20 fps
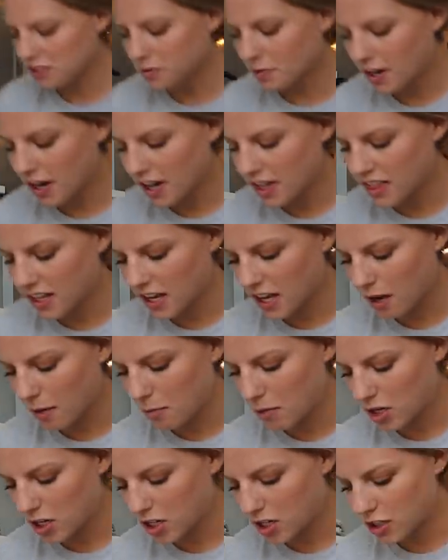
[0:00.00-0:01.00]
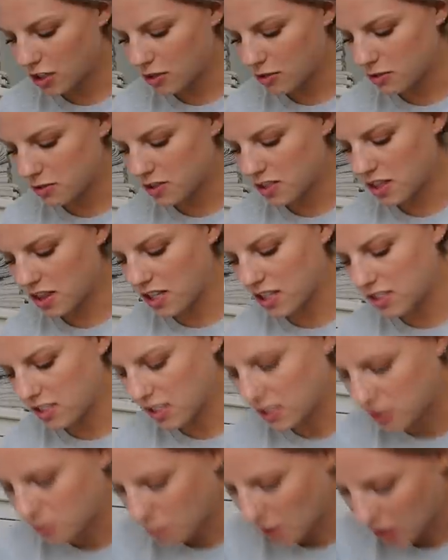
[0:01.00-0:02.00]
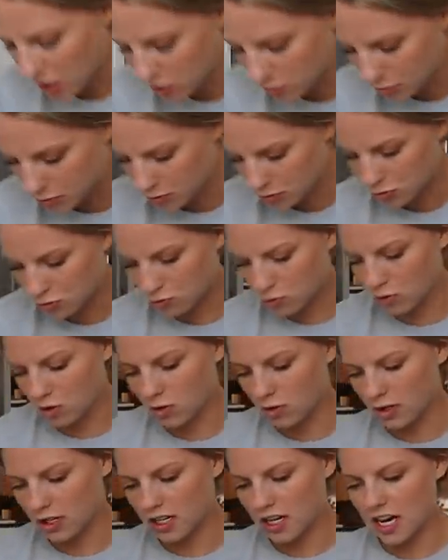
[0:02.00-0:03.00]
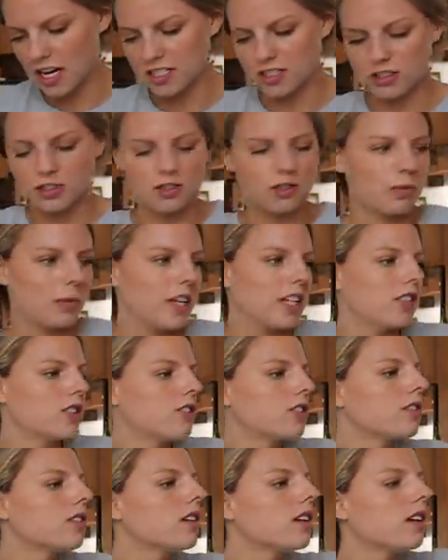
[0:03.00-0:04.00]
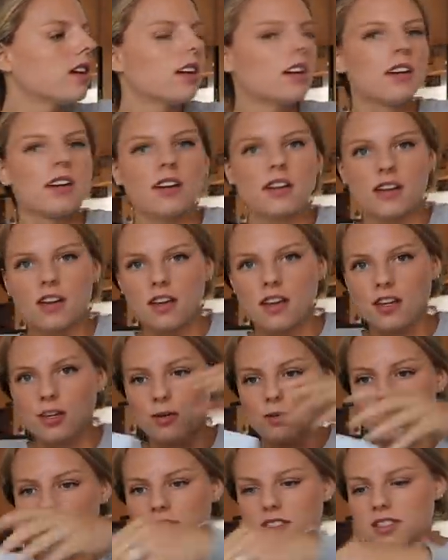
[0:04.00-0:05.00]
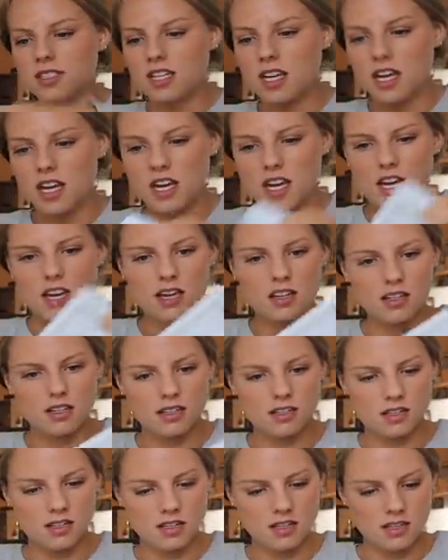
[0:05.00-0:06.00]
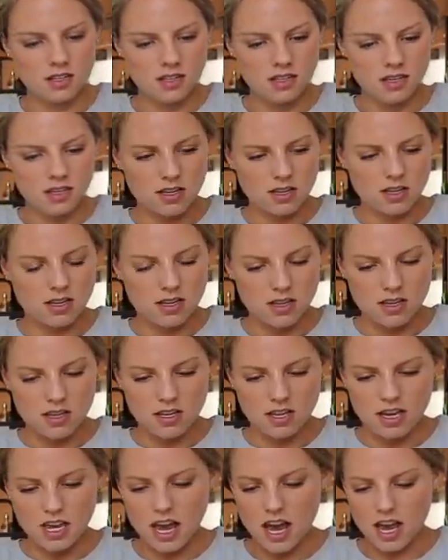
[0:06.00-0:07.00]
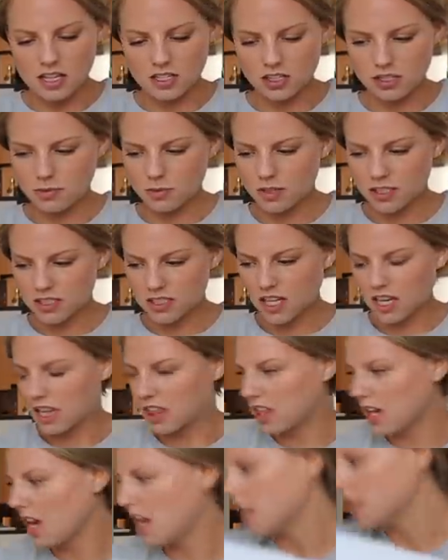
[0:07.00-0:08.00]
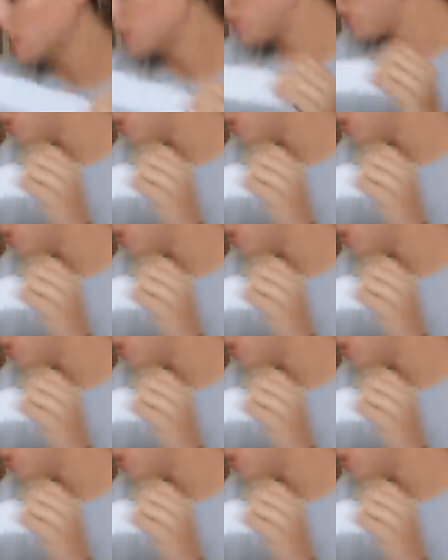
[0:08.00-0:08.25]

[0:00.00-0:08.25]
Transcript: is where I think I'm going to use these expandable drawer organizers, which you will see. Yeah, it just works like this.